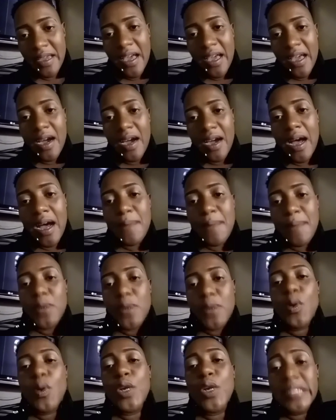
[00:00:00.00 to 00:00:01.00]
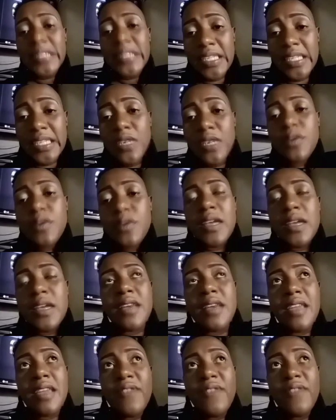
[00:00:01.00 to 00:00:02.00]
But we'll continue. The
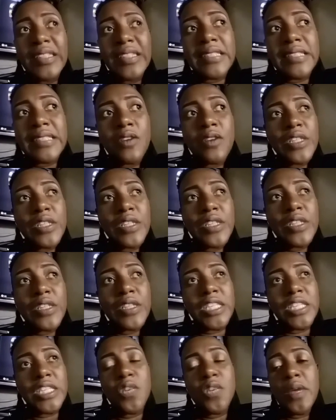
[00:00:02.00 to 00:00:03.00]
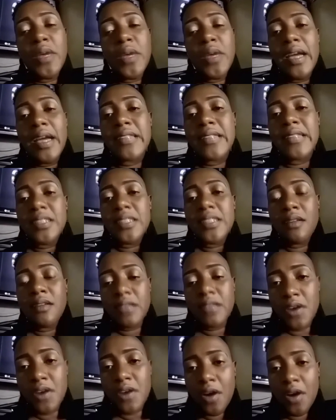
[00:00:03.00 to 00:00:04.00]
event is still continuing until 3
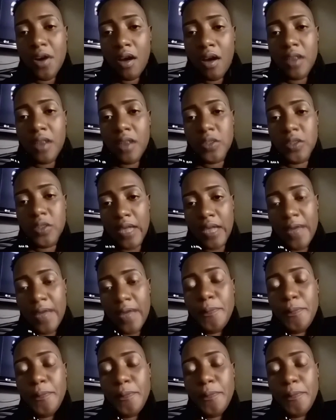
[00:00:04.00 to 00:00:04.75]
o'clock today.